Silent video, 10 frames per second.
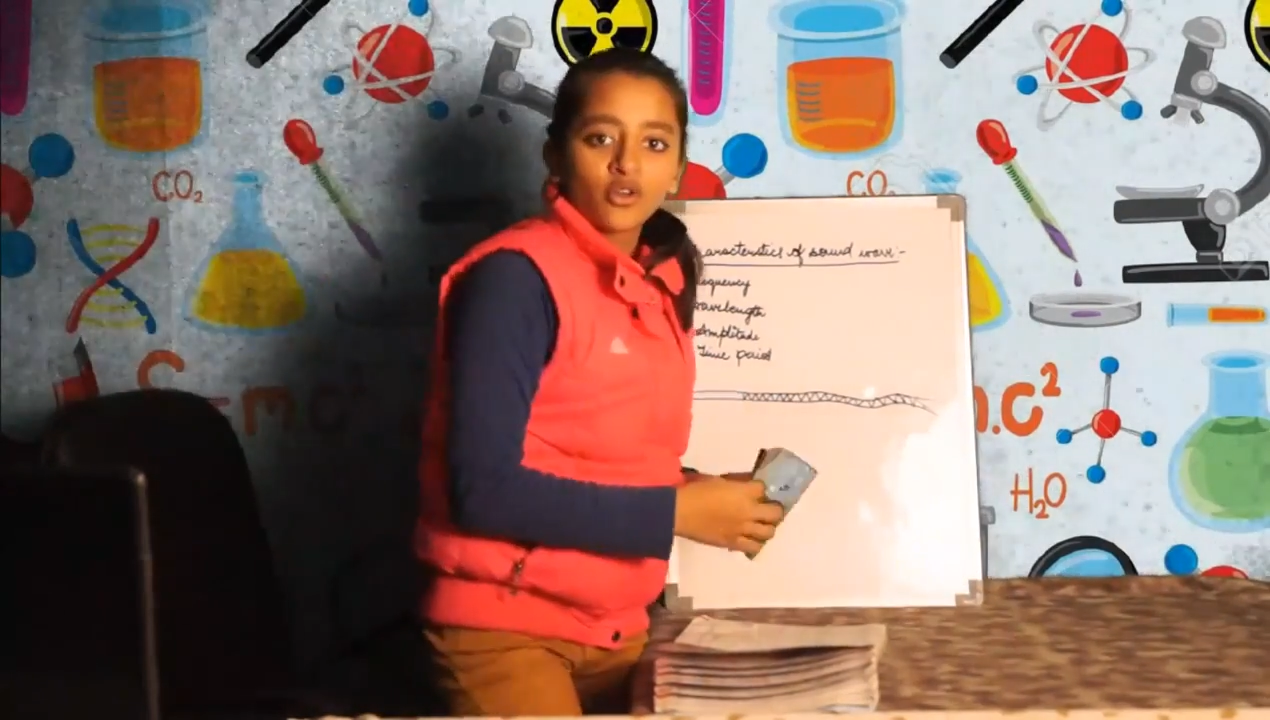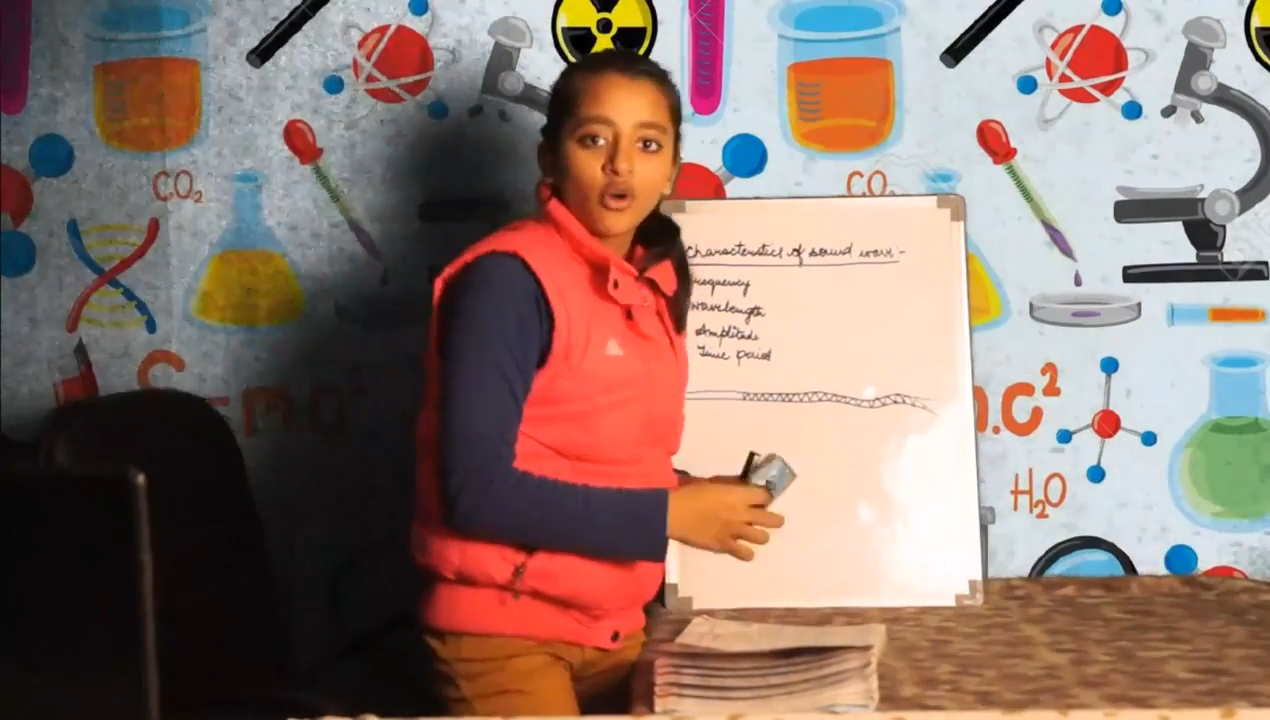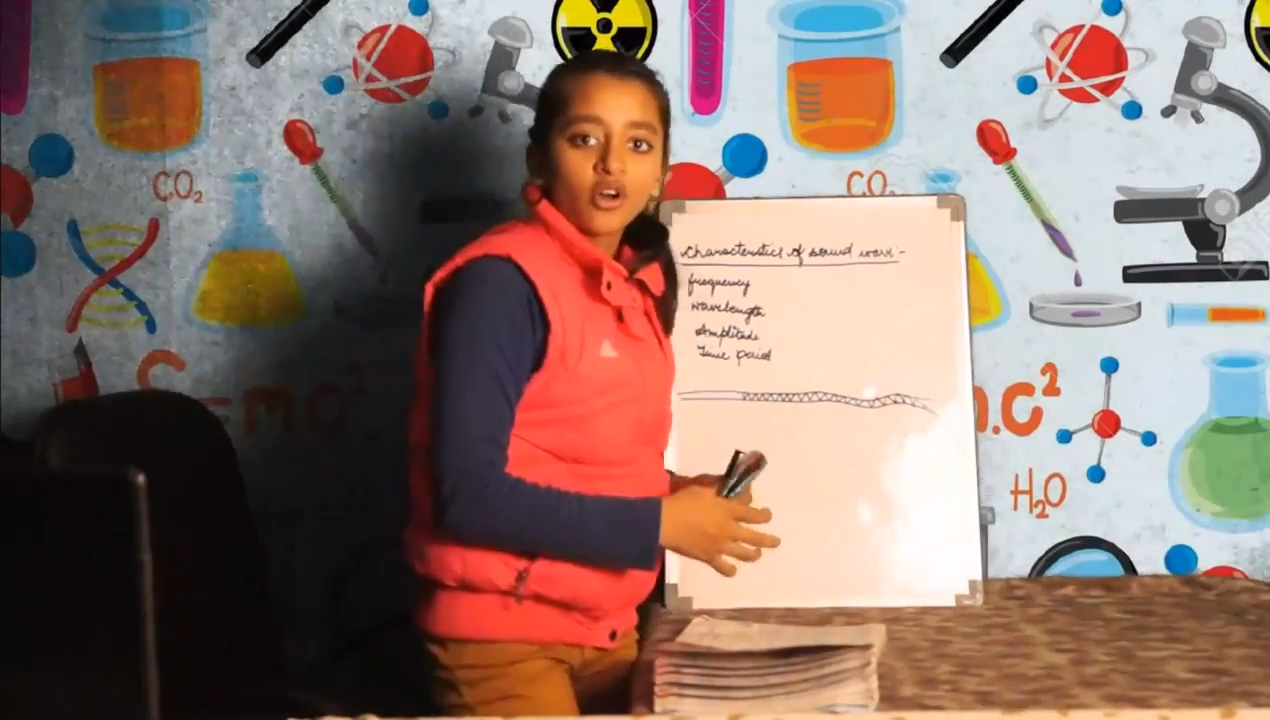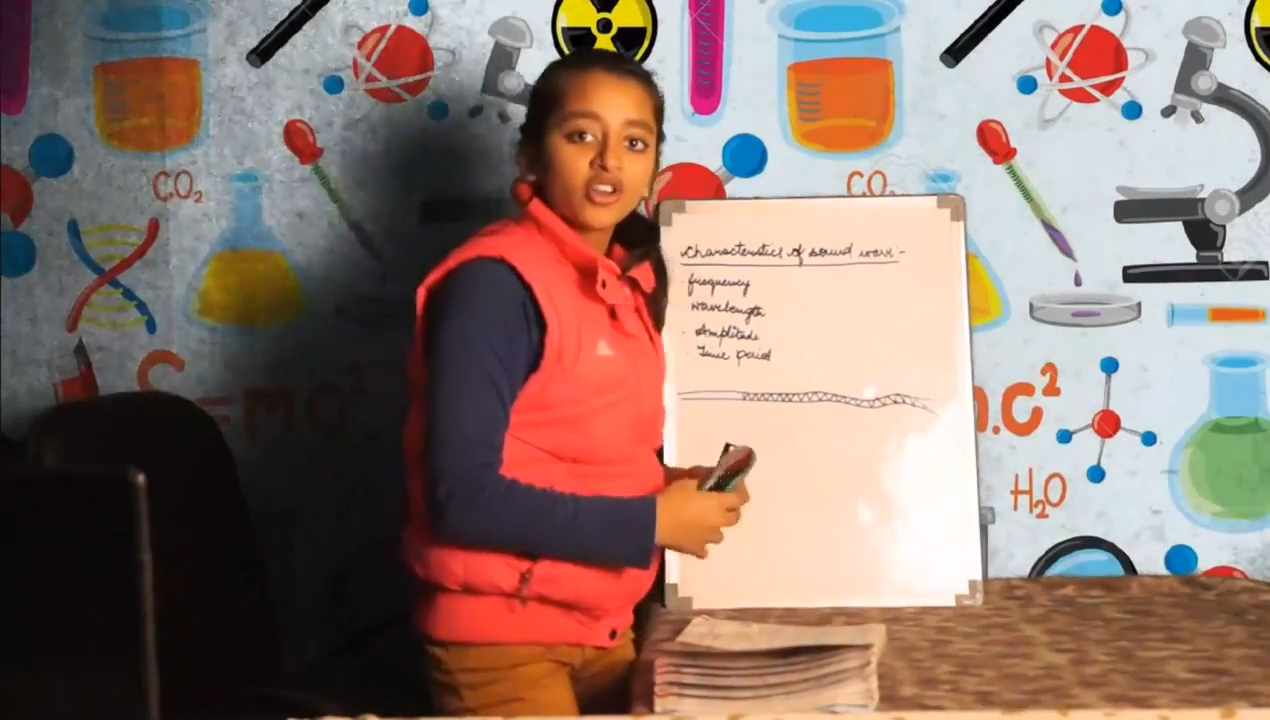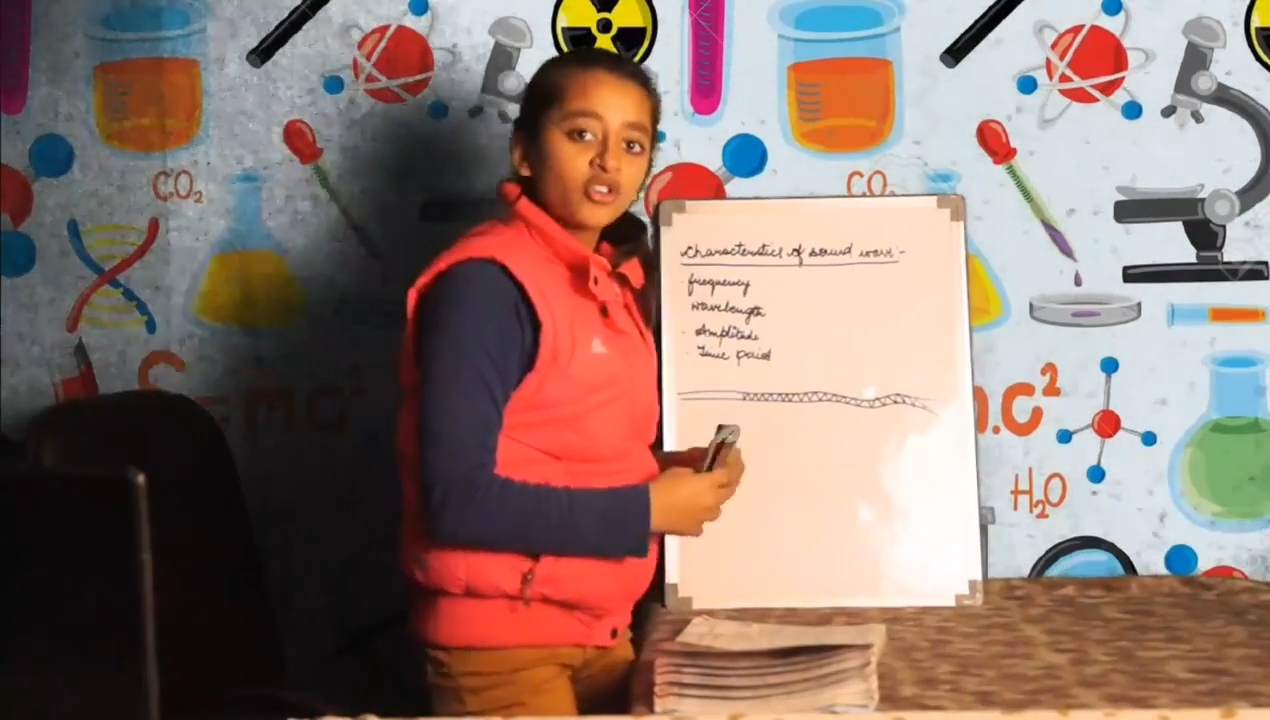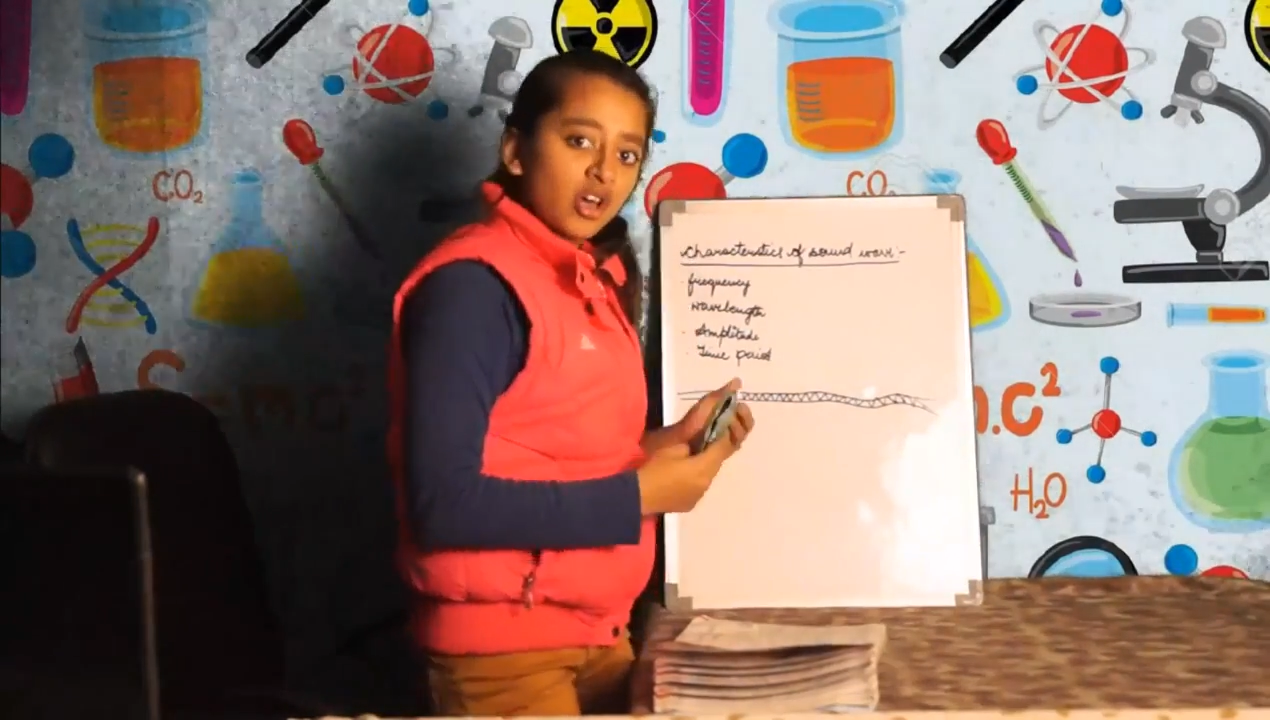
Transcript: to draw a